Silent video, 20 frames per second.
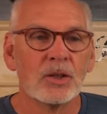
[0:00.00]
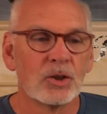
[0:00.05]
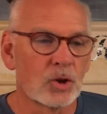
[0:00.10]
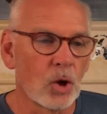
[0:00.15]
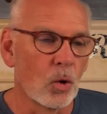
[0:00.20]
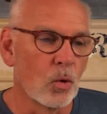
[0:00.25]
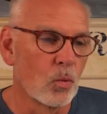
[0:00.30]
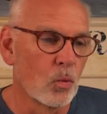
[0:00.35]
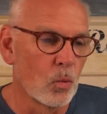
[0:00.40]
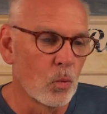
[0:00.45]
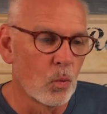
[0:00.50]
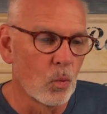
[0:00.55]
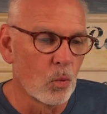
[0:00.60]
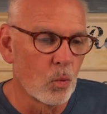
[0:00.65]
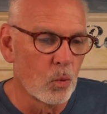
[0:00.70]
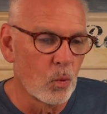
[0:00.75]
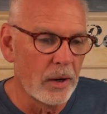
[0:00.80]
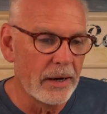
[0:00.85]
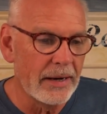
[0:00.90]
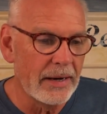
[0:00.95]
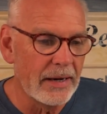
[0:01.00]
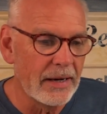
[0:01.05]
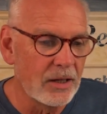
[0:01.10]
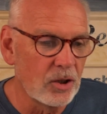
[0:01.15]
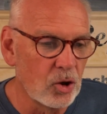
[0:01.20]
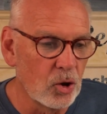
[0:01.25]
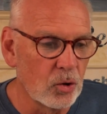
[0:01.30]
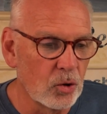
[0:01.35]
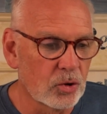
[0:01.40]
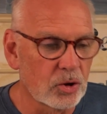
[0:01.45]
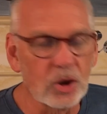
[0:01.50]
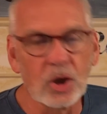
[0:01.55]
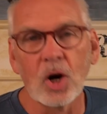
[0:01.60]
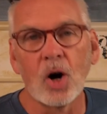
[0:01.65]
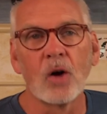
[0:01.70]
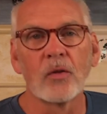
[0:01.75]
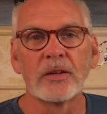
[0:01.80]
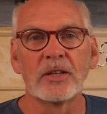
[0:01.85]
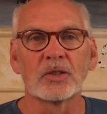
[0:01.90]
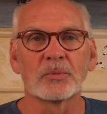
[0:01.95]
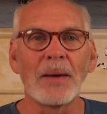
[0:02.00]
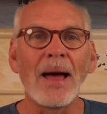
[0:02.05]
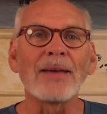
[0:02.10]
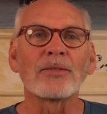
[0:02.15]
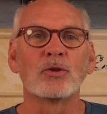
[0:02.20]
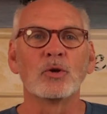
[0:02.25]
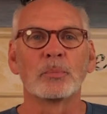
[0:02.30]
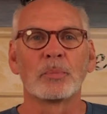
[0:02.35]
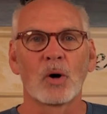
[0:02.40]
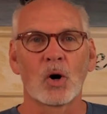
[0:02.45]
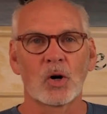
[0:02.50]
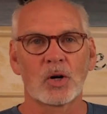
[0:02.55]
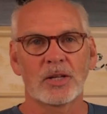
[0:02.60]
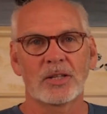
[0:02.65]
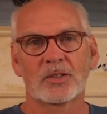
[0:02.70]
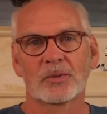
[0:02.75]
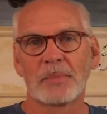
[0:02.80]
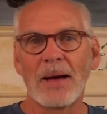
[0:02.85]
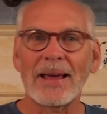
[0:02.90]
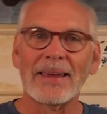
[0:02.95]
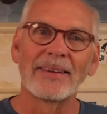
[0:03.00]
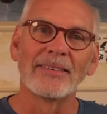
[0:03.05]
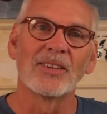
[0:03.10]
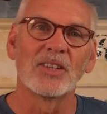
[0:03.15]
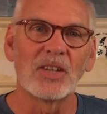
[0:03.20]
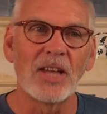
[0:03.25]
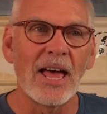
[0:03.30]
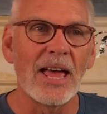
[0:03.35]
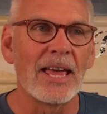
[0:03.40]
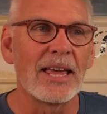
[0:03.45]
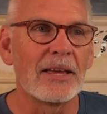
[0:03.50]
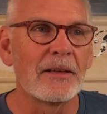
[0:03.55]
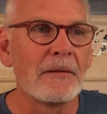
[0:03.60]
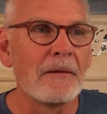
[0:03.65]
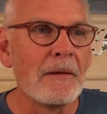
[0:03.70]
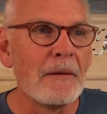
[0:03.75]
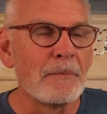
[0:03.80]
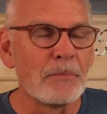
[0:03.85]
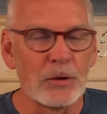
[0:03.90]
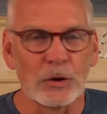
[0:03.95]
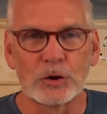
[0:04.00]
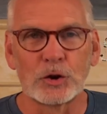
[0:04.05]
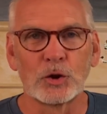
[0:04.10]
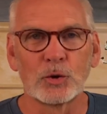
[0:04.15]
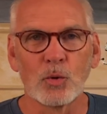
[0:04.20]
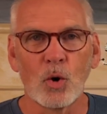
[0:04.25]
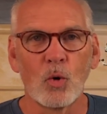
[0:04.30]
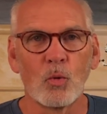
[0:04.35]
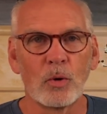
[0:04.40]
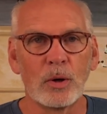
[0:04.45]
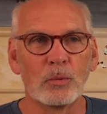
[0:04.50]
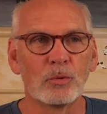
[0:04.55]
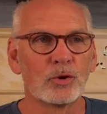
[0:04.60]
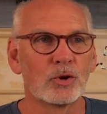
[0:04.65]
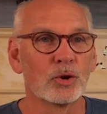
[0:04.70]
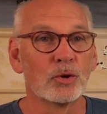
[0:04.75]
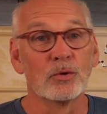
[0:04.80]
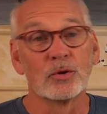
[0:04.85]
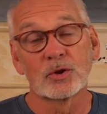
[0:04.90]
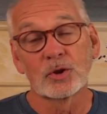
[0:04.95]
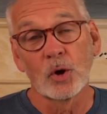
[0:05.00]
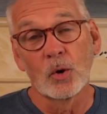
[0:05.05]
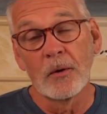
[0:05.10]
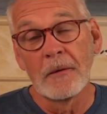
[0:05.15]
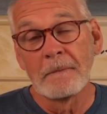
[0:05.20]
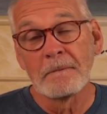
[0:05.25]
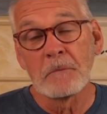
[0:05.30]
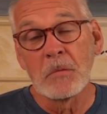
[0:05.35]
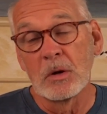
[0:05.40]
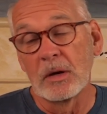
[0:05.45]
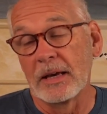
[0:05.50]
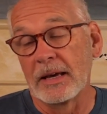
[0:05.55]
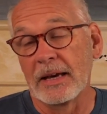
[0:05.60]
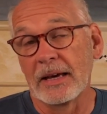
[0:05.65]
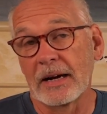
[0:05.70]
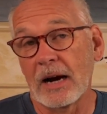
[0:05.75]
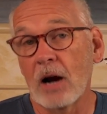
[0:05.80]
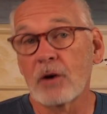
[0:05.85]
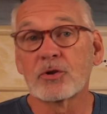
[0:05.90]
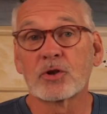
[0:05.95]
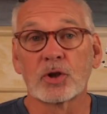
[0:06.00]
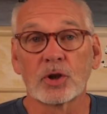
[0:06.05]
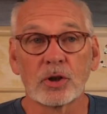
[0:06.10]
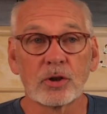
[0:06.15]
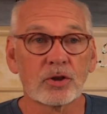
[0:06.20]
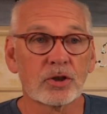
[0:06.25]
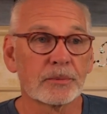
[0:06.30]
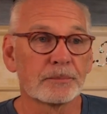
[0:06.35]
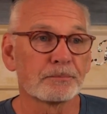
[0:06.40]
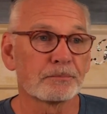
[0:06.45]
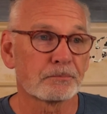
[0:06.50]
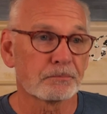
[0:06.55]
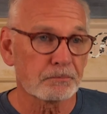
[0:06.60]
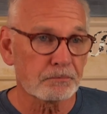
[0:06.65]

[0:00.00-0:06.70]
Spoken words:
So we used to call these Matthew parties. Back in the day, this is what we would do. And so at our church,